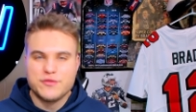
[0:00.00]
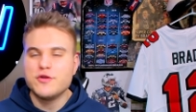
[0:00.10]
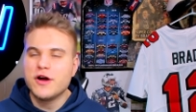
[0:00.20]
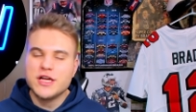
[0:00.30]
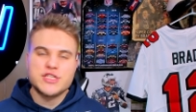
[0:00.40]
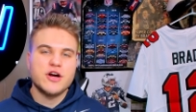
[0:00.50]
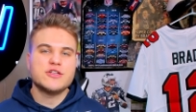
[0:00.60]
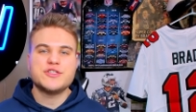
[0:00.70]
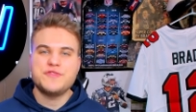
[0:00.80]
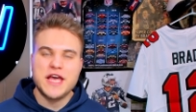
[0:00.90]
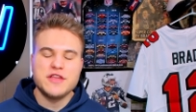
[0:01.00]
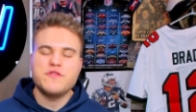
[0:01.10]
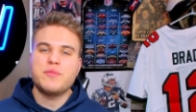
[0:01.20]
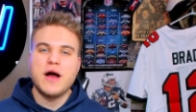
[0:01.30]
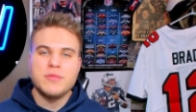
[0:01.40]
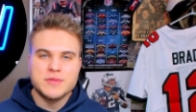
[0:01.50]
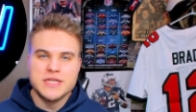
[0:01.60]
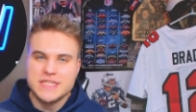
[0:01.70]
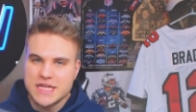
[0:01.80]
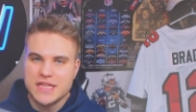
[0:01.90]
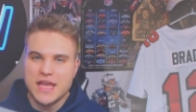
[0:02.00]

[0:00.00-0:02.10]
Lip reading: If you are a Chargers fan, you've probably seen